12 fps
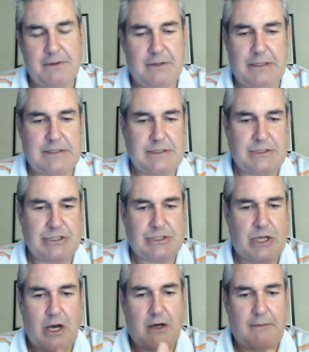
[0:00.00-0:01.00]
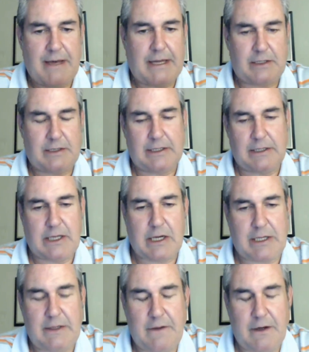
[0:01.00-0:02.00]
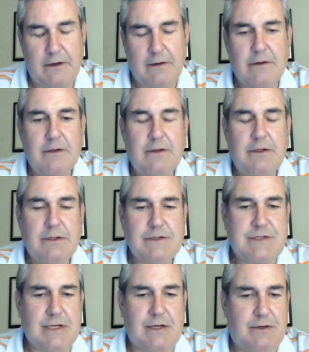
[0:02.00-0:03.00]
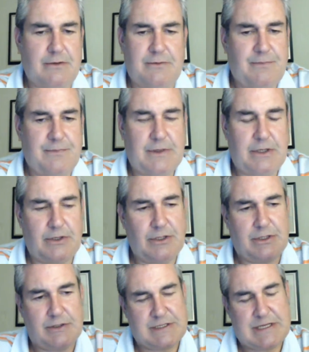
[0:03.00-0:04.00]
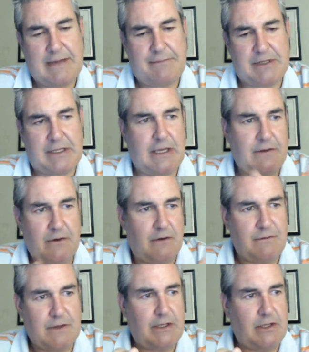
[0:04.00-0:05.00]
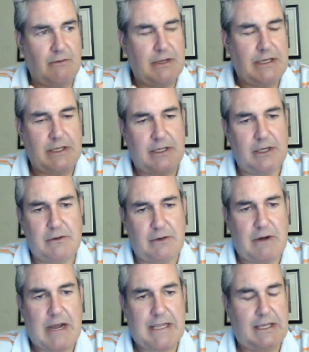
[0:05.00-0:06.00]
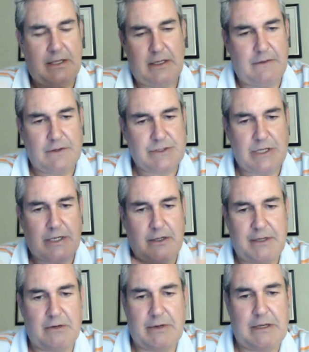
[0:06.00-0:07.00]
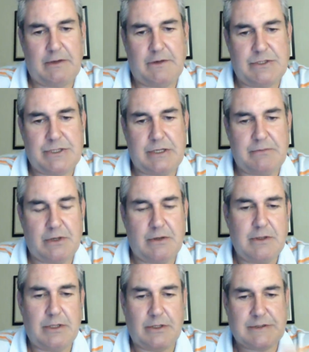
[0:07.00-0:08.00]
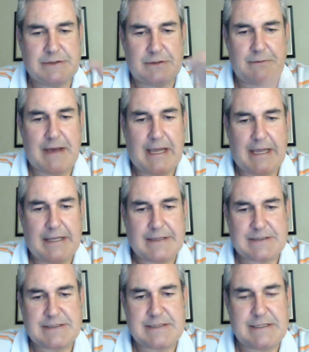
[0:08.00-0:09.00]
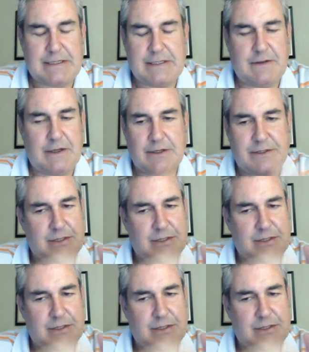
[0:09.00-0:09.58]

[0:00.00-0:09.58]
It didn't just automatically lock in there. So, you could snap it together and think you're ready to go and rack it, and there's not going to be a round in the chamber, because the mag hasn't seated in there.